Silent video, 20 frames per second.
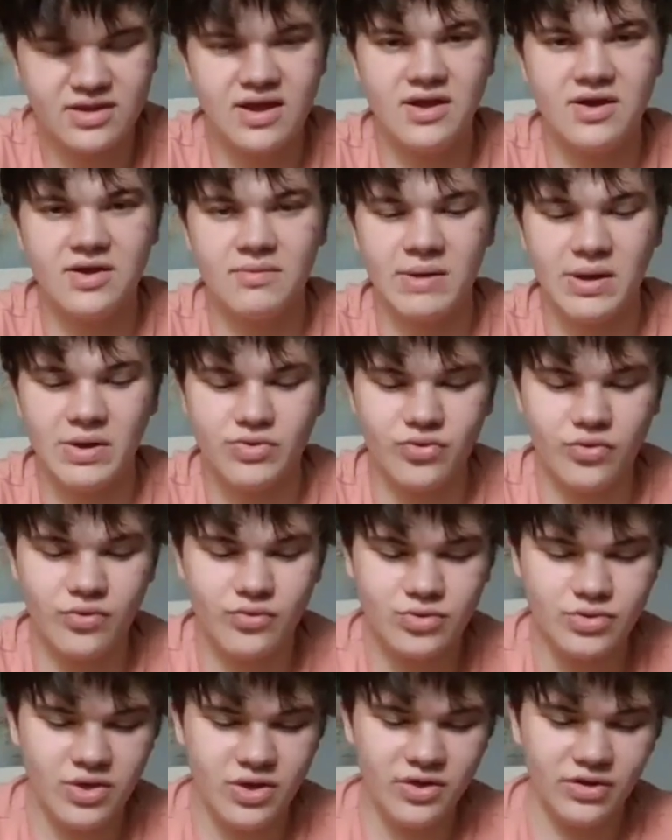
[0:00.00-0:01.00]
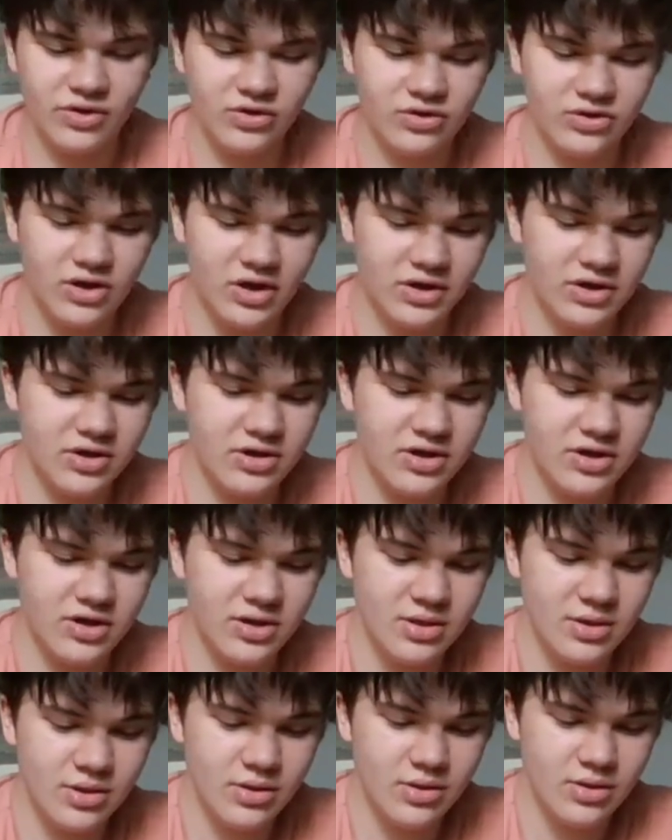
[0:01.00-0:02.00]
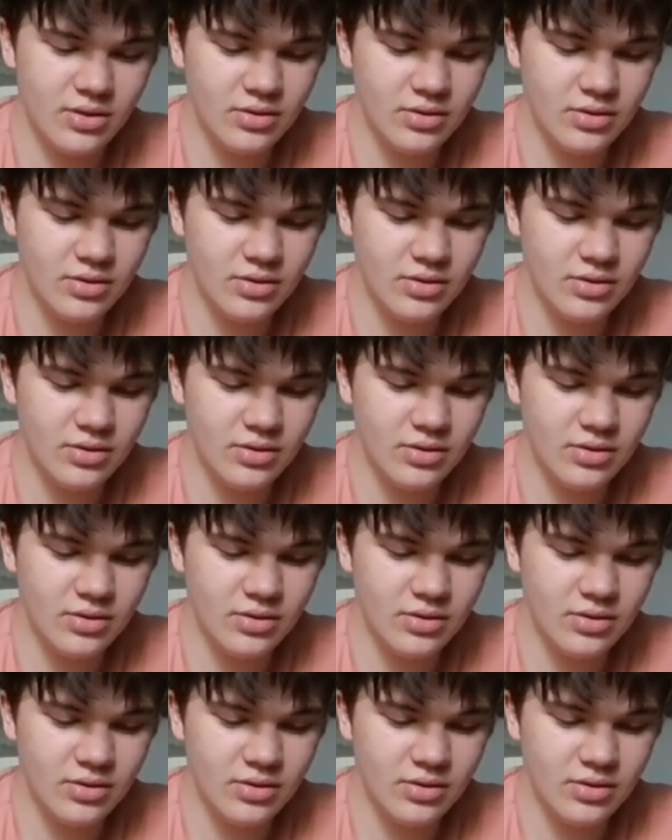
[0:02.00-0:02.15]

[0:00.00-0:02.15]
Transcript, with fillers: Damn, I was gonna say lucky.